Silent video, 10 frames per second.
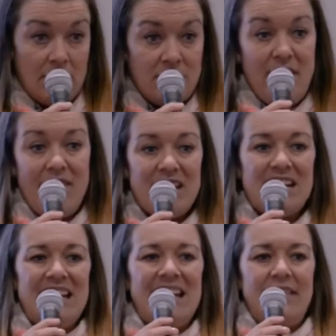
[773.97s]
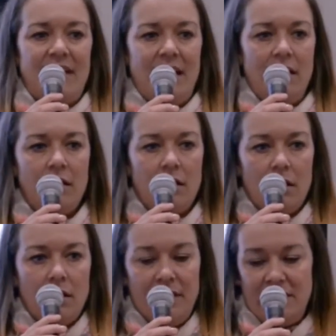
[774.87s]
It's very clear that
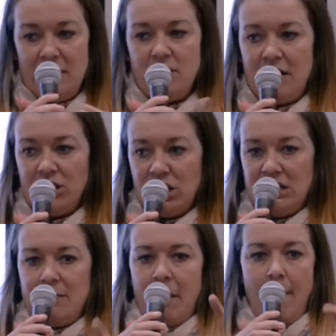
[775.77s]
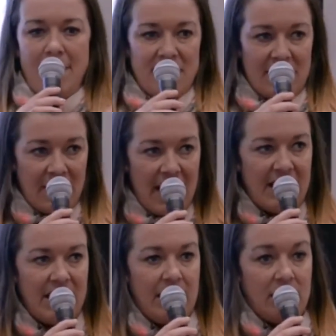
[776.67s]
this interaction is about meeting
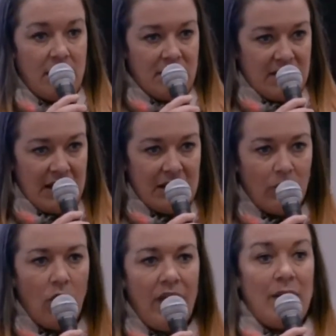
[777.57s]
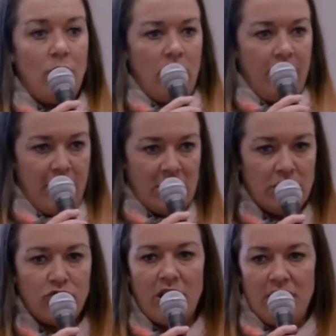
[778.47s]
their needs, understanding what they want, and finding
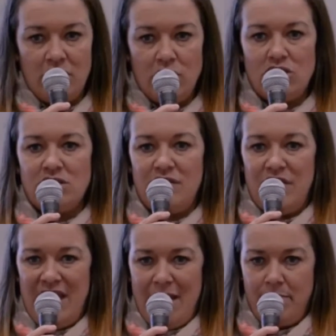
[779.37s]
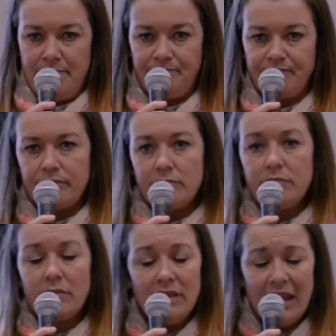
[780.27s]
the right solutions for them.
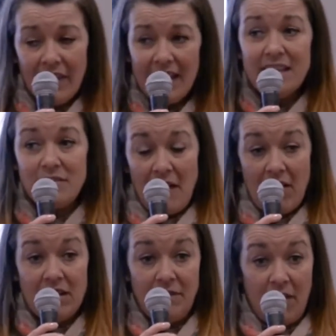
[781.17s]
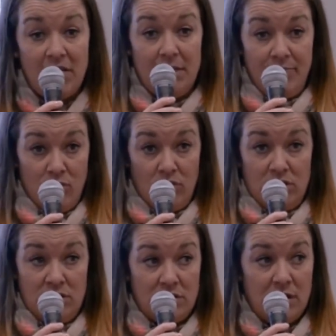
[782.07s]
Now that is very, very
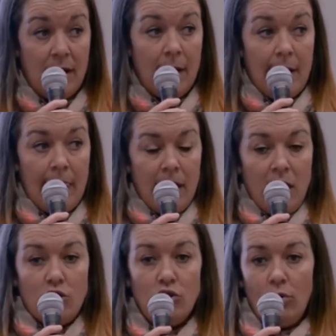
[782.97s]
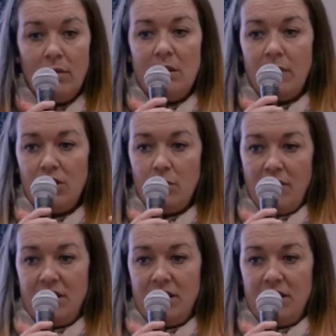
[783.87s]
important. Normally when you are in a